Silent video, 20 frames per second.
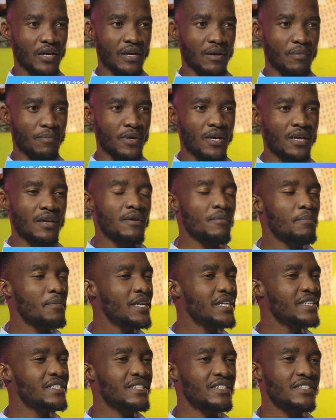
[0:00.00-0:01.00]
help.
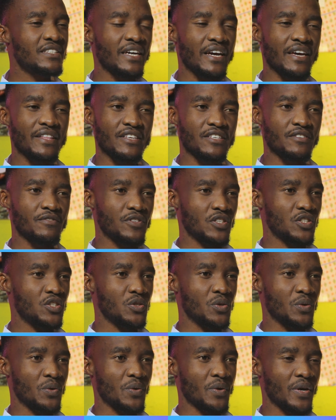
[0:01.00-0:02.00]
Please share this
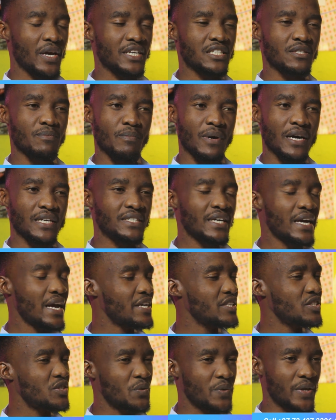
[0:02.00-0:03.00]
video as much
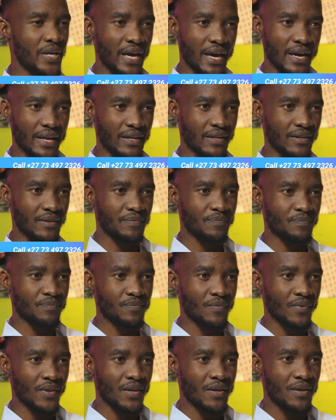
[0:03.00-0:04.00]
as you can.
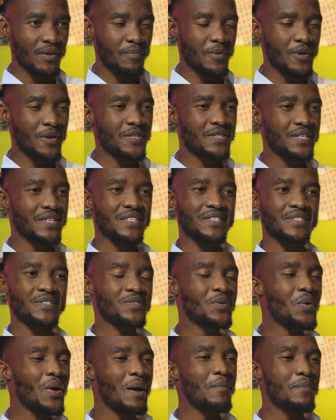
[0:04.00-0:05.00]
Because it's
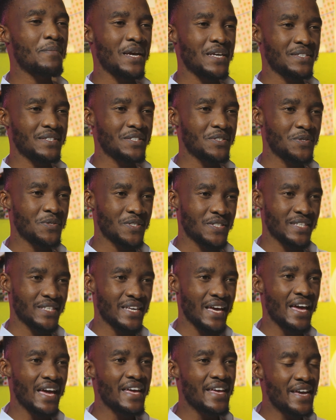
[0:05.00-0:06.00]
so amazing to
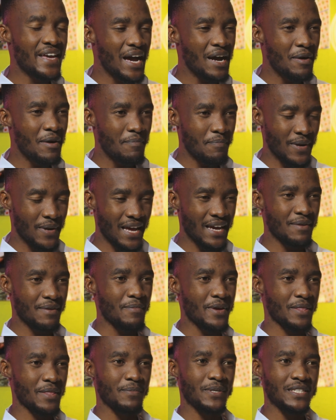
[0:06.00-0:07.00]
see a young black
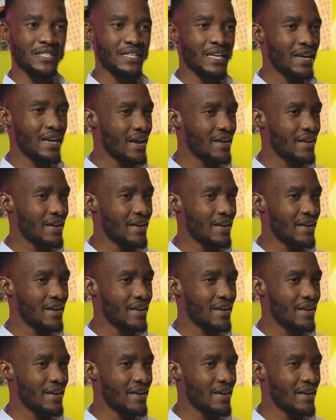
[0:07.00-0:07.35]
mathematician